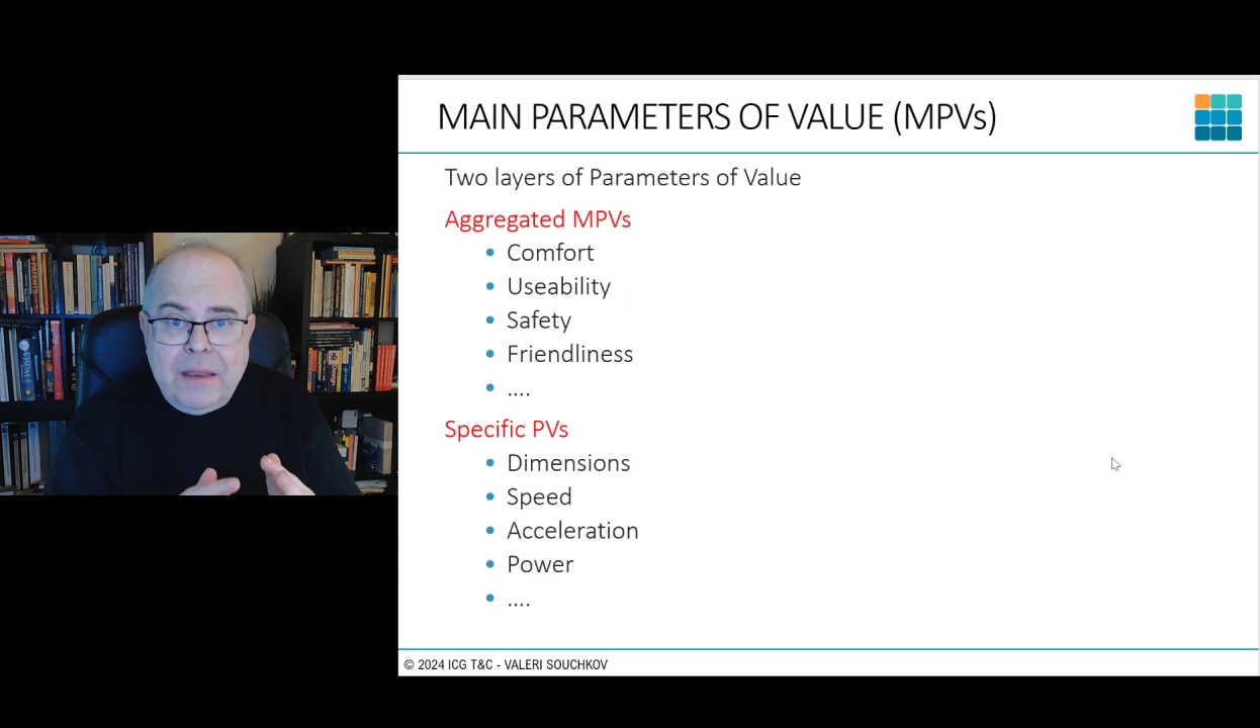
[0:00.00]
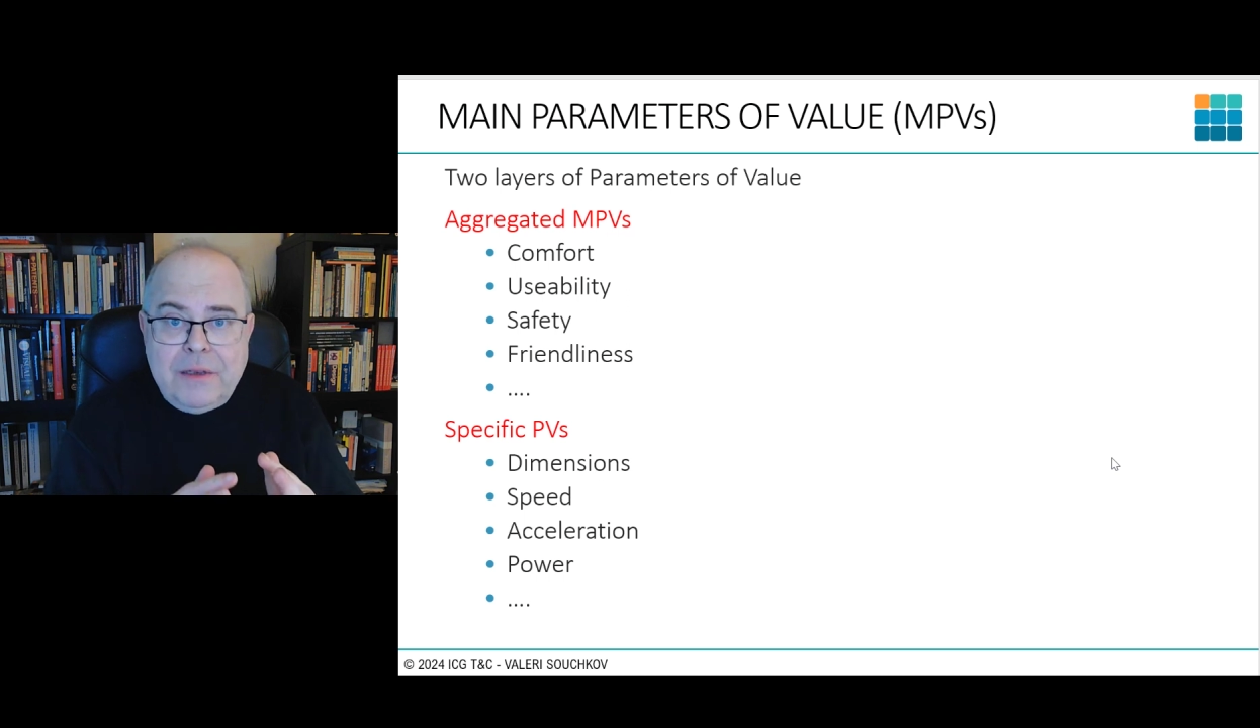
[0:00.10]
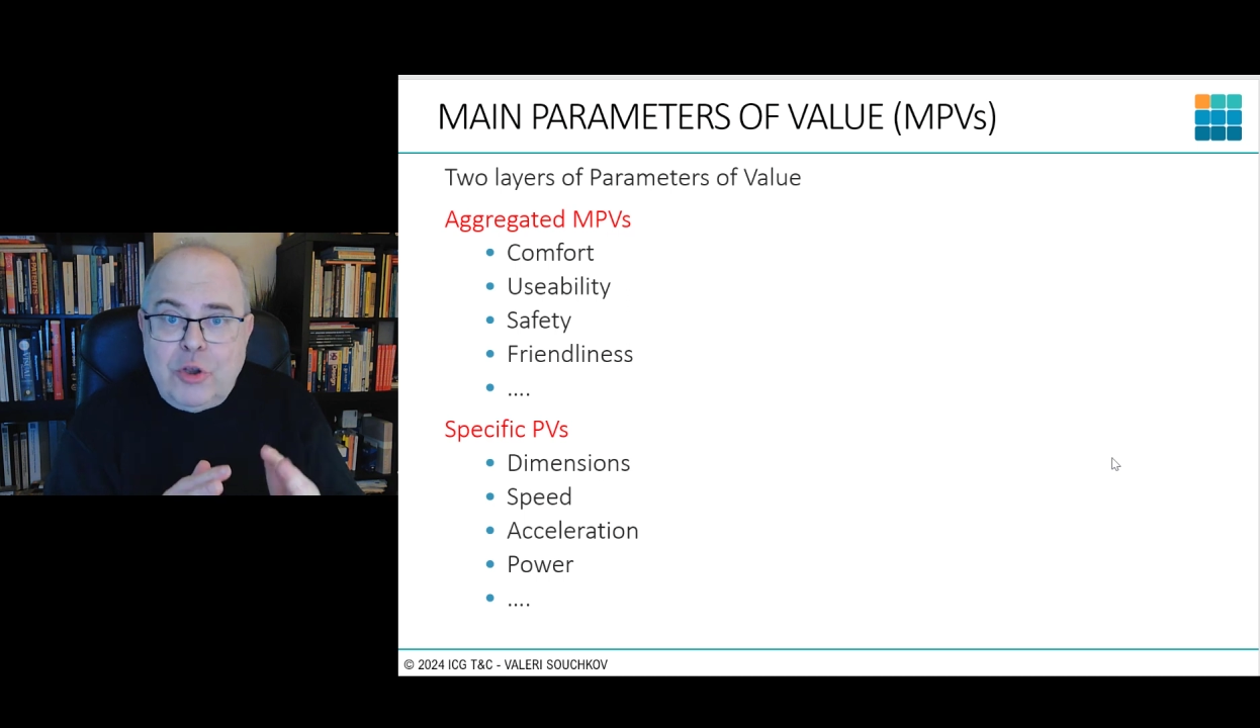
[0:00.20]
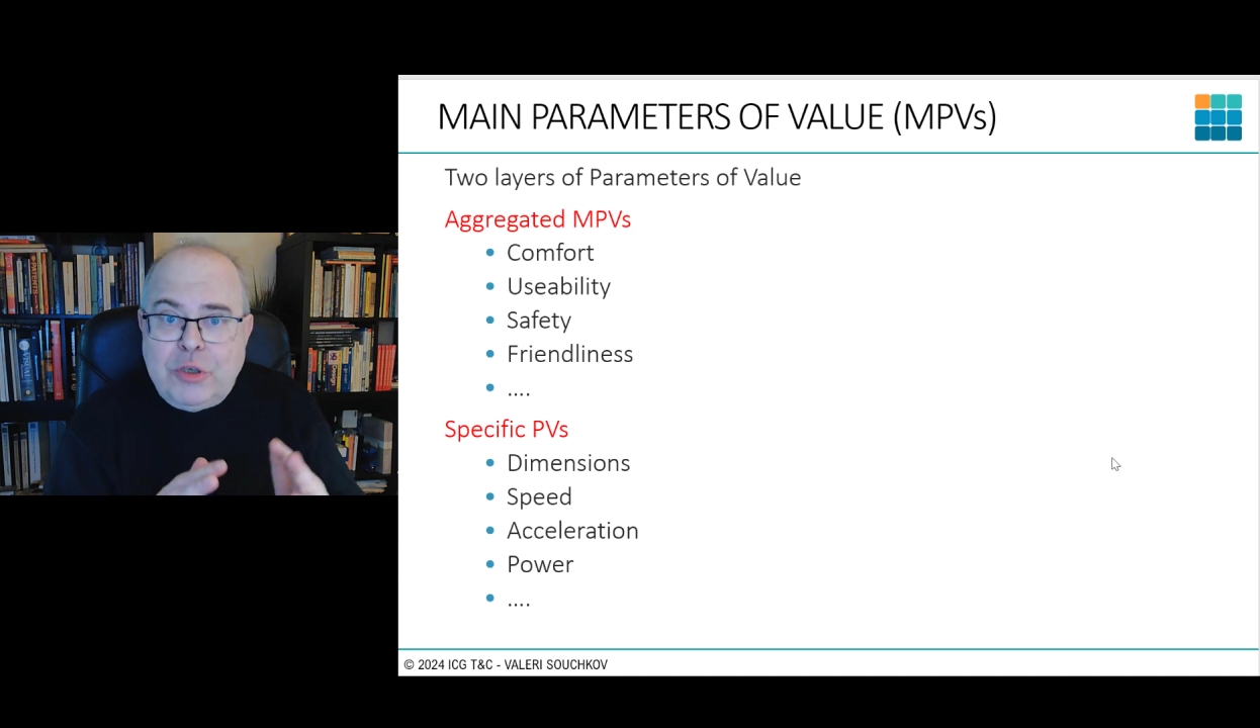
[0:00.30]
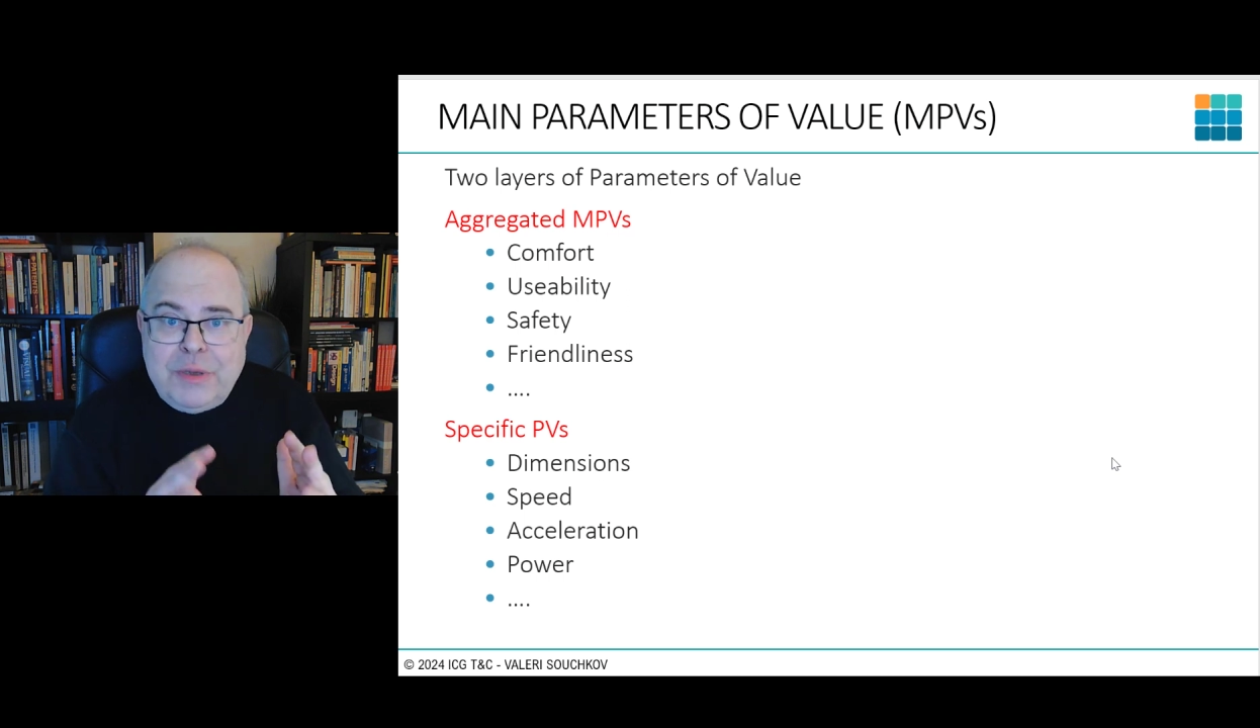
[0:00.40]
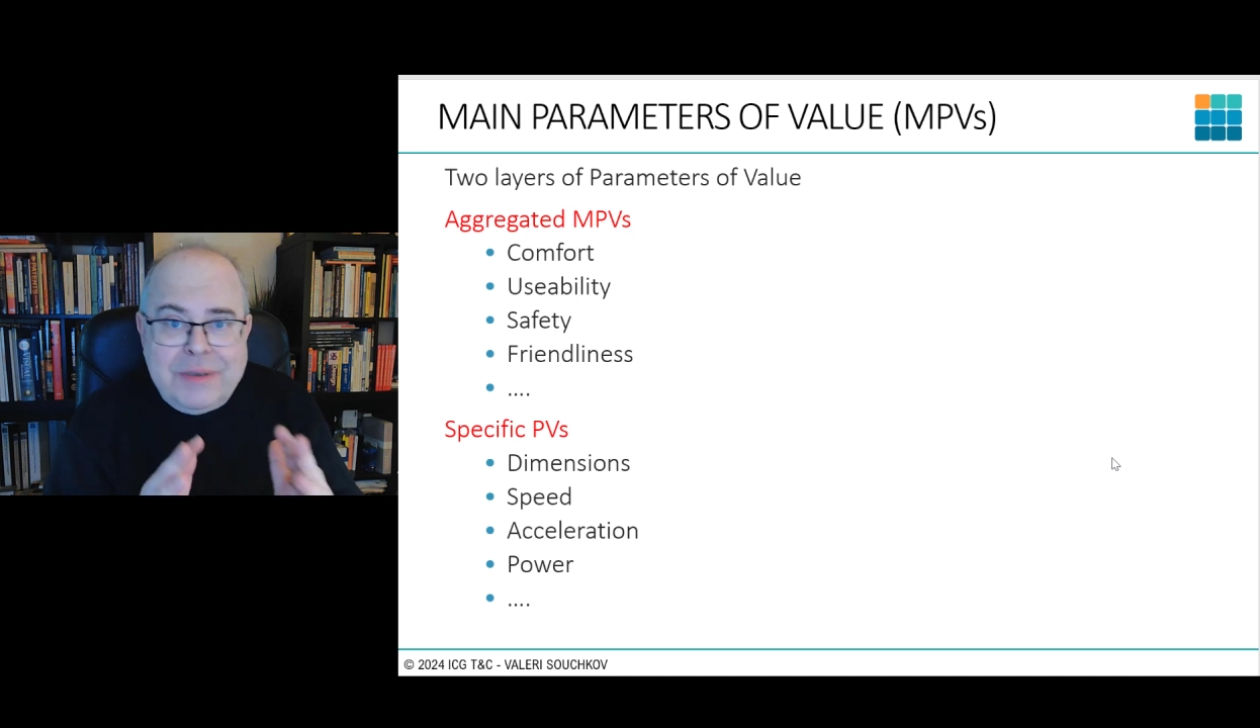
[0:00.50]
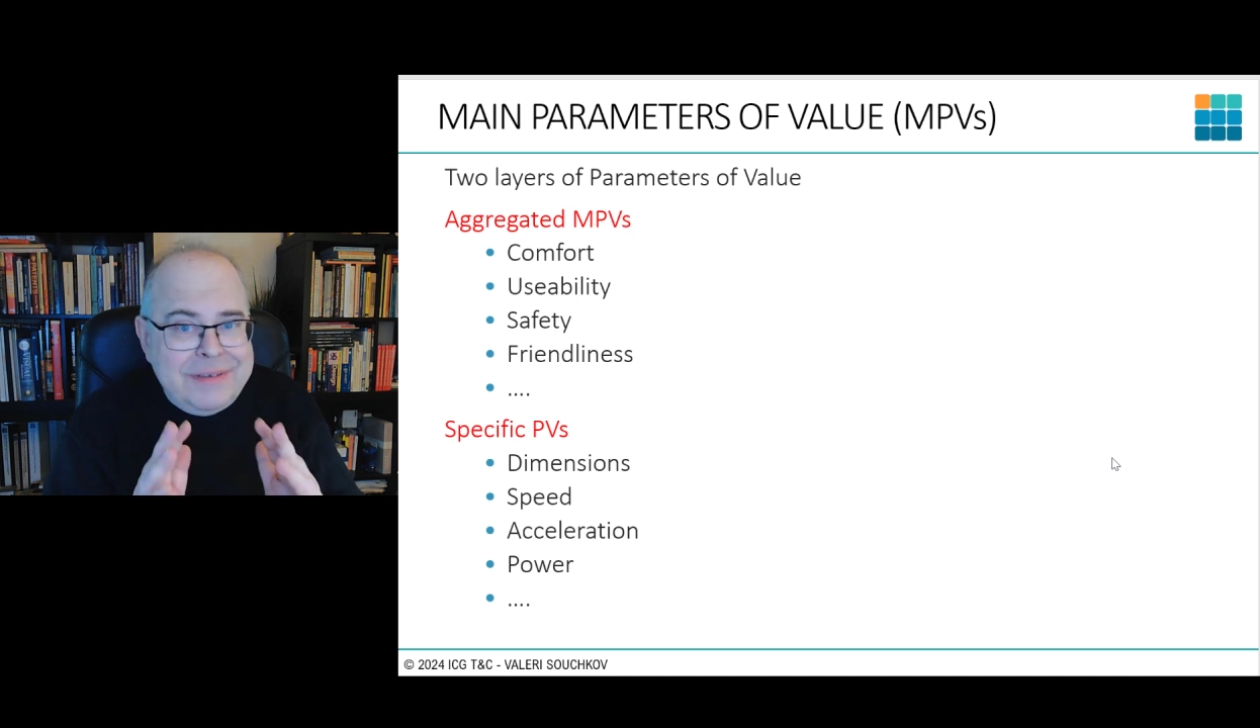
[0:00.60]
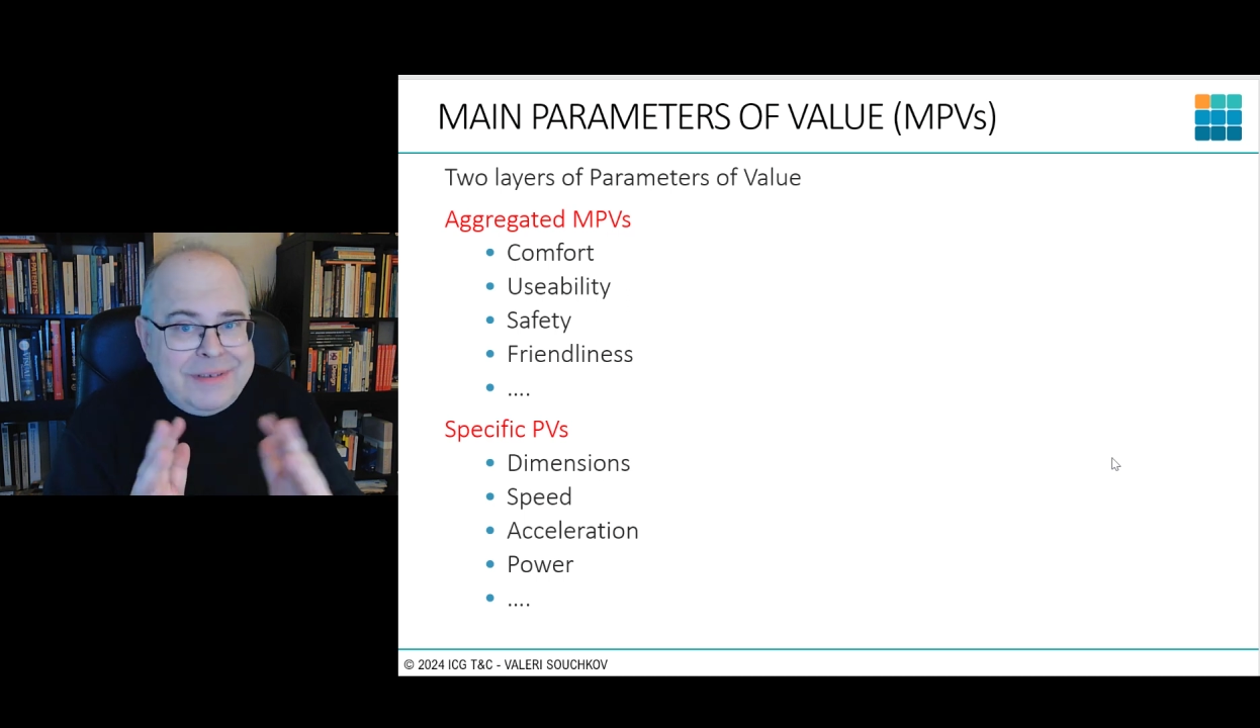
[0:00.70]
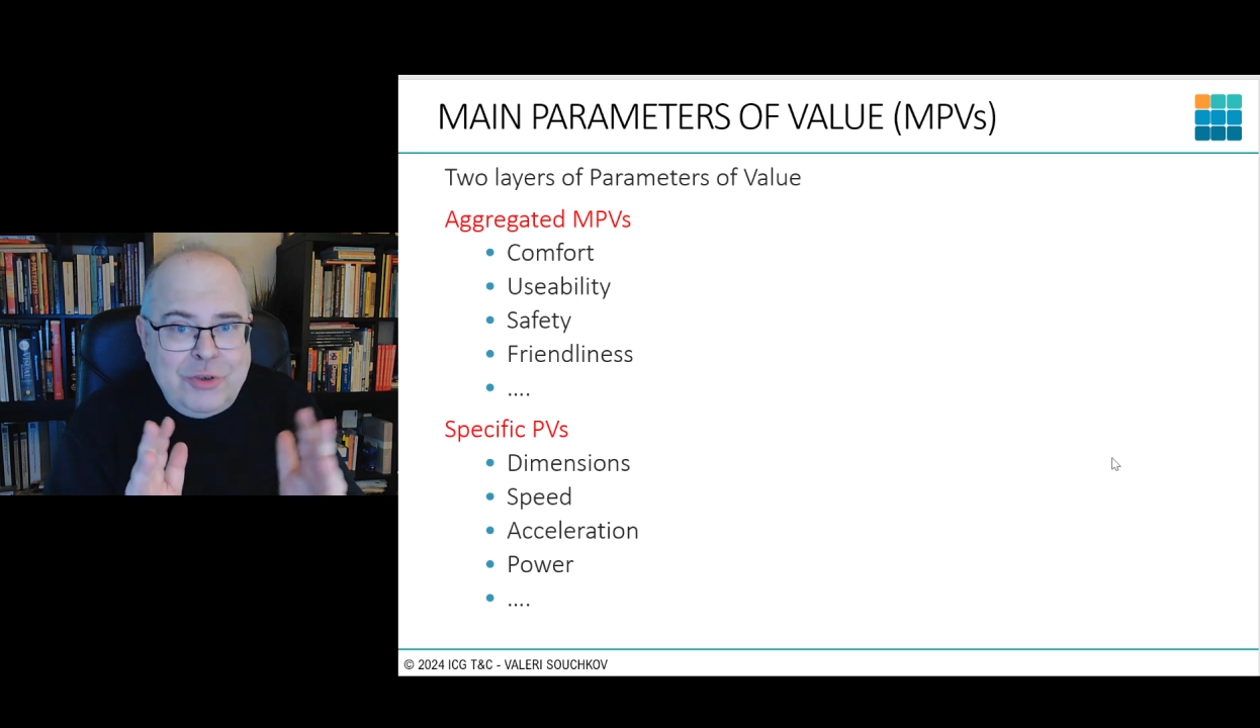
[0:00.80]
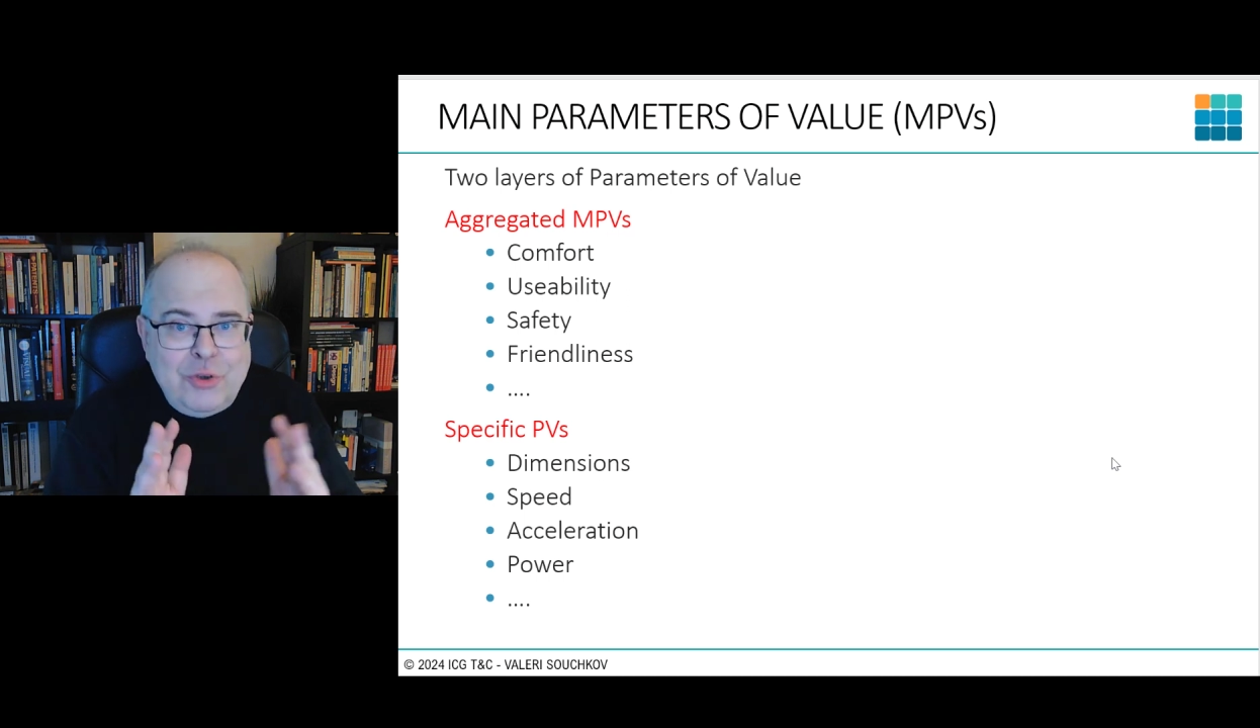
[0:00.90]

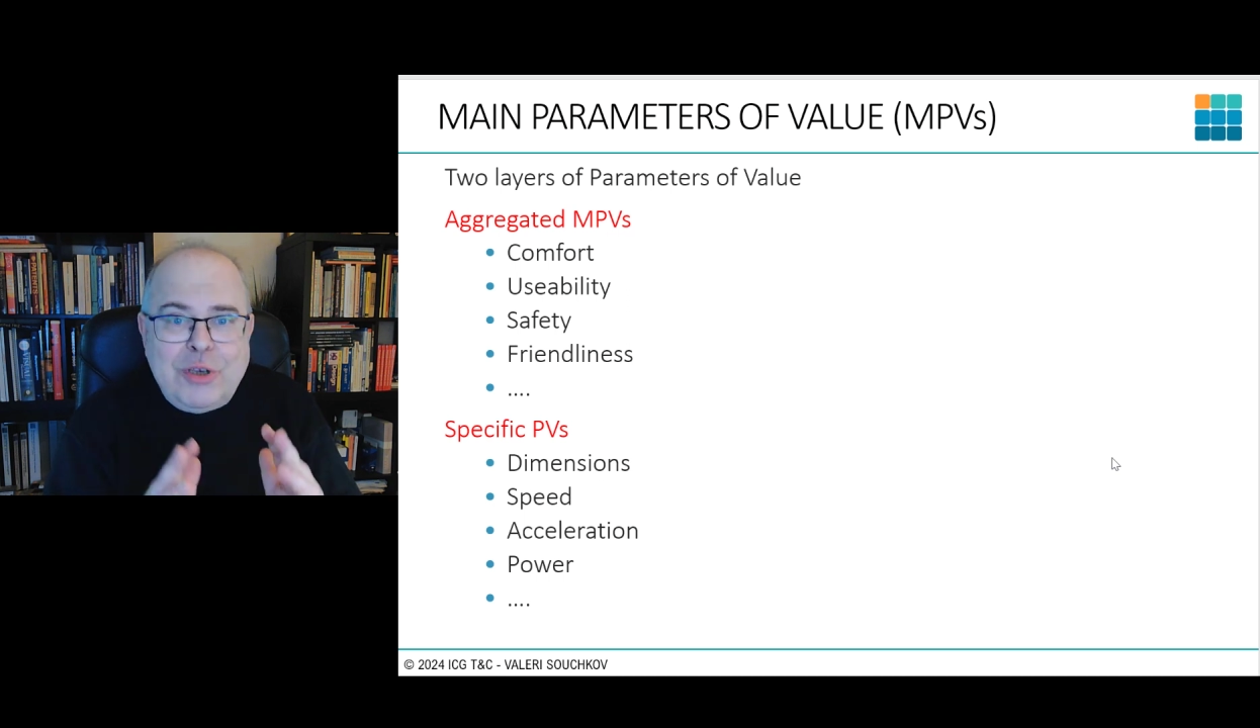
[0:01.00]
Do